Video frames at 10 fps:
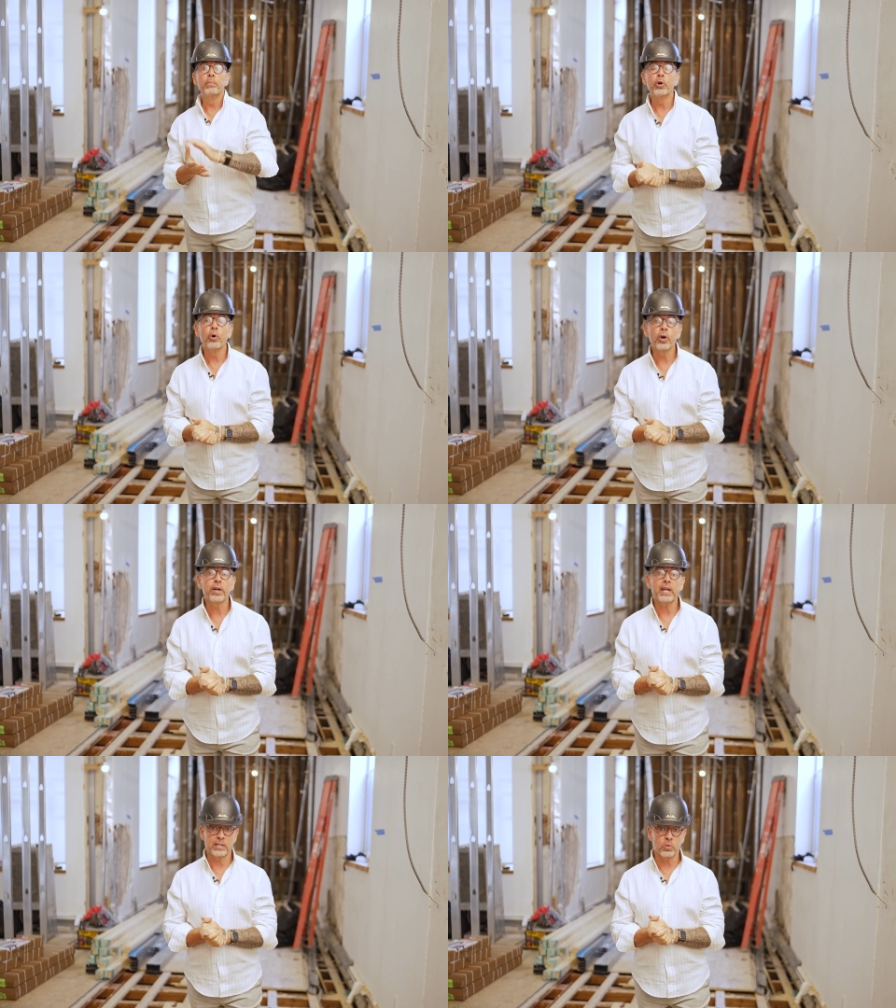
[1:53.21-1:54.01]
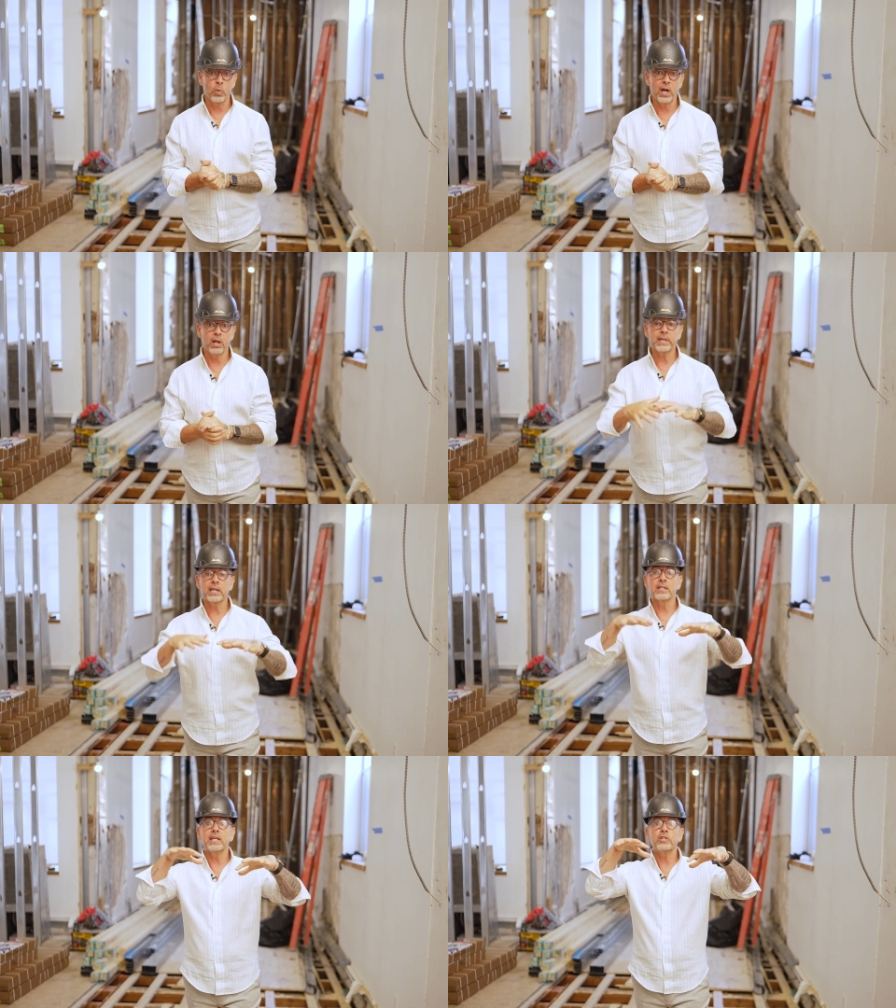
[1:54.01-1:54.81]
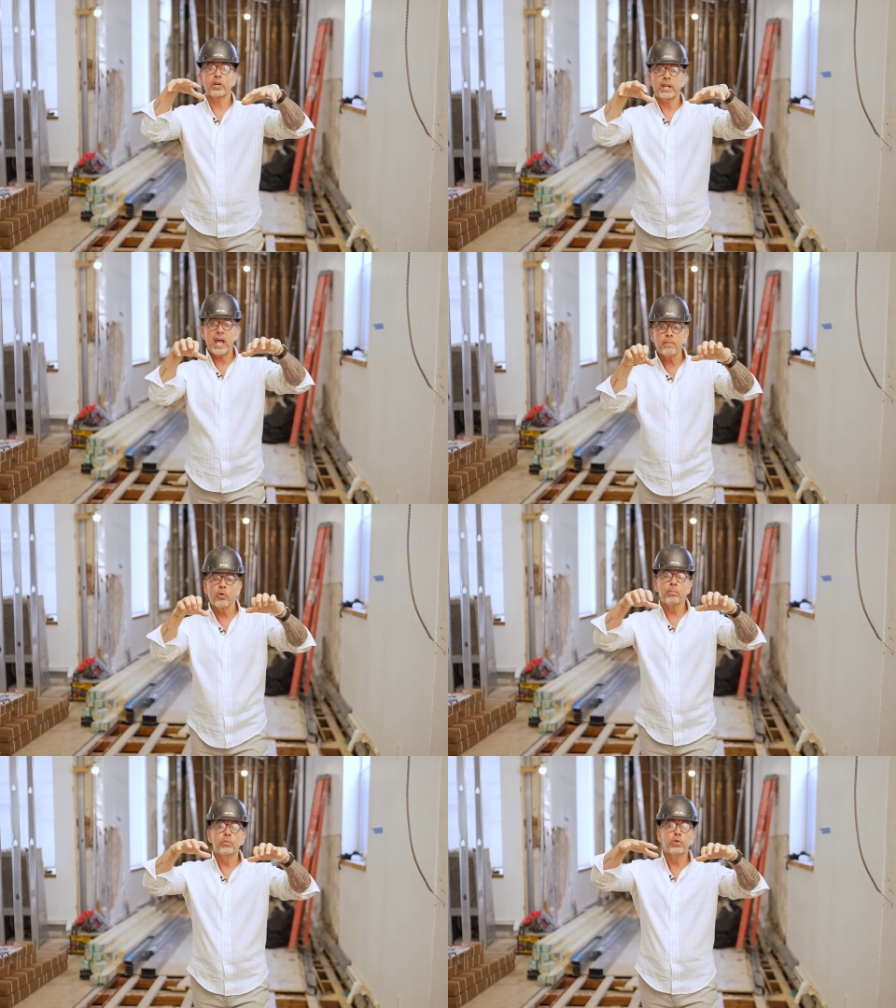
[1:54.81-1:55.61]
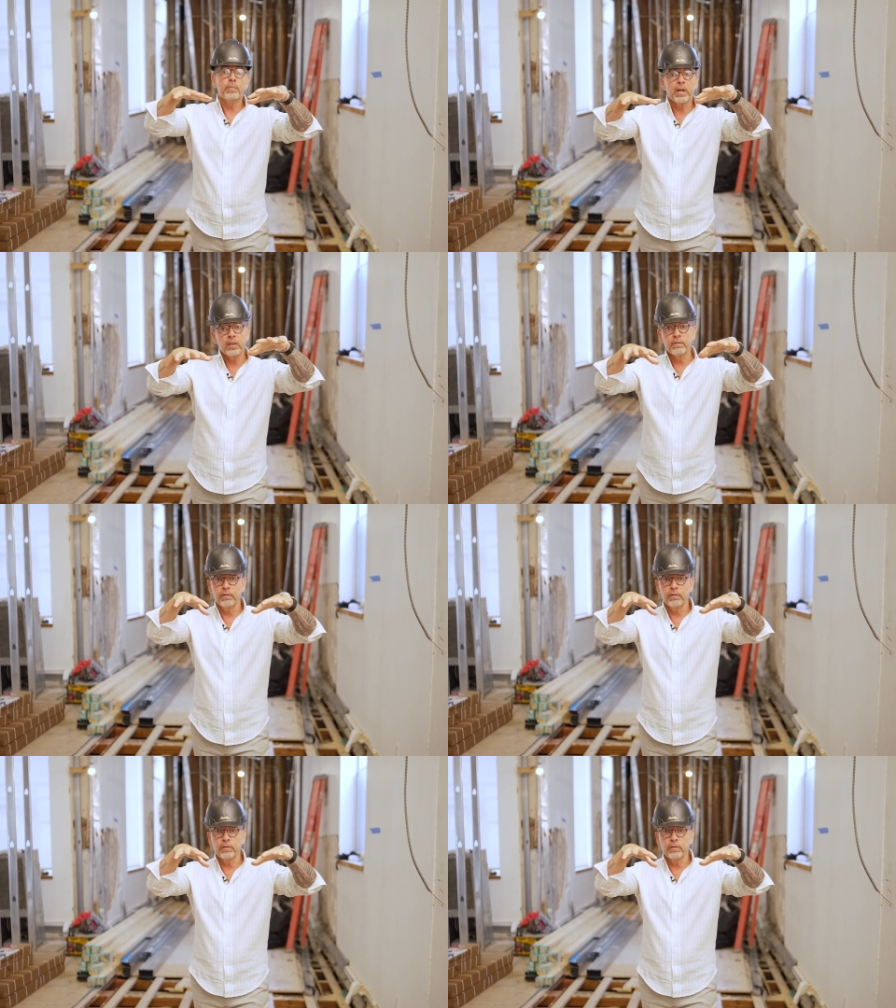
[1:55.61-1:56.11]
board as well because then you're going to have more movement on the